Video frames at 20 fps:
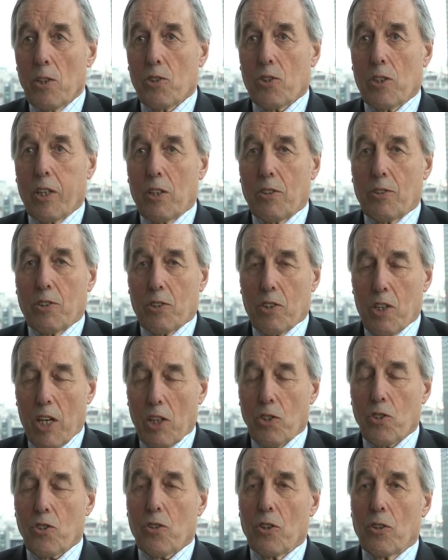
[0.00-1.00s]

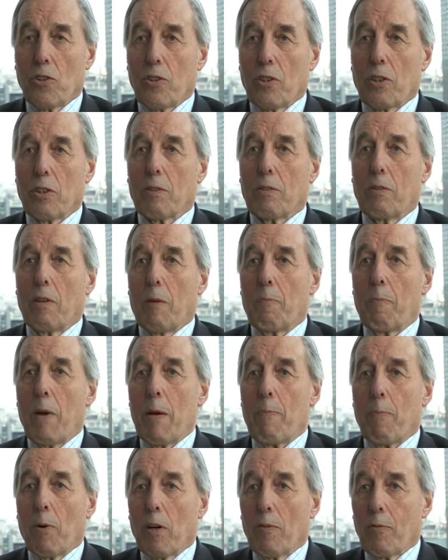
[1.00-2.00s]
suggestion that the
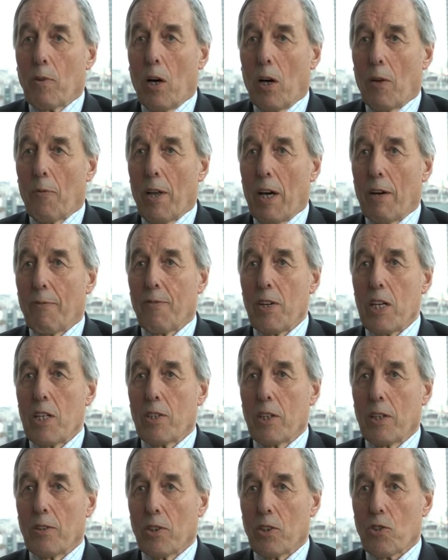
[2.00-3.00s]
people have got their
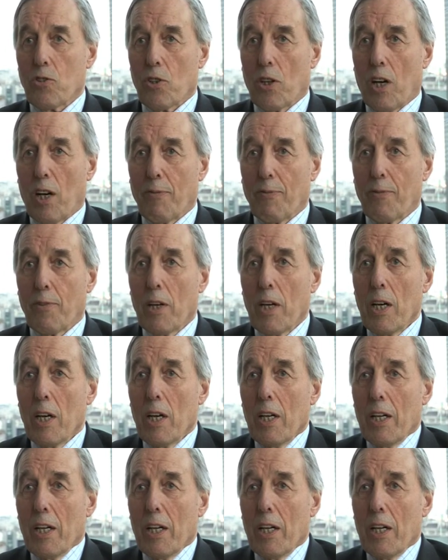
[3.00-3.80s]
feet in the trough.